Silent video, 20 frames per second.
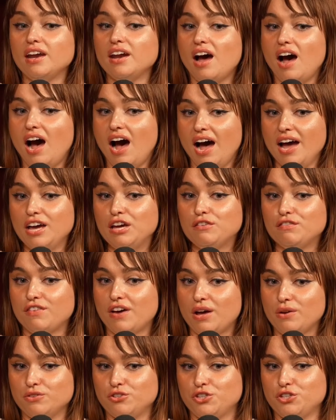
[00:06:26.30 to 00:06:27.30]
then I
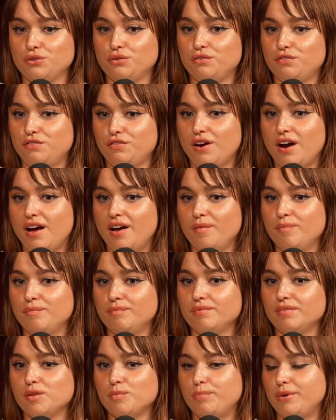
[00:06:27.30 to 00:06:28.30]
found you
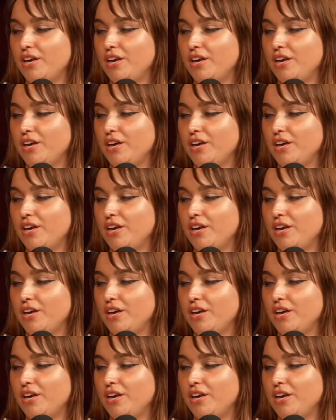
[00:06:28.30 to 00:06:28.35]
from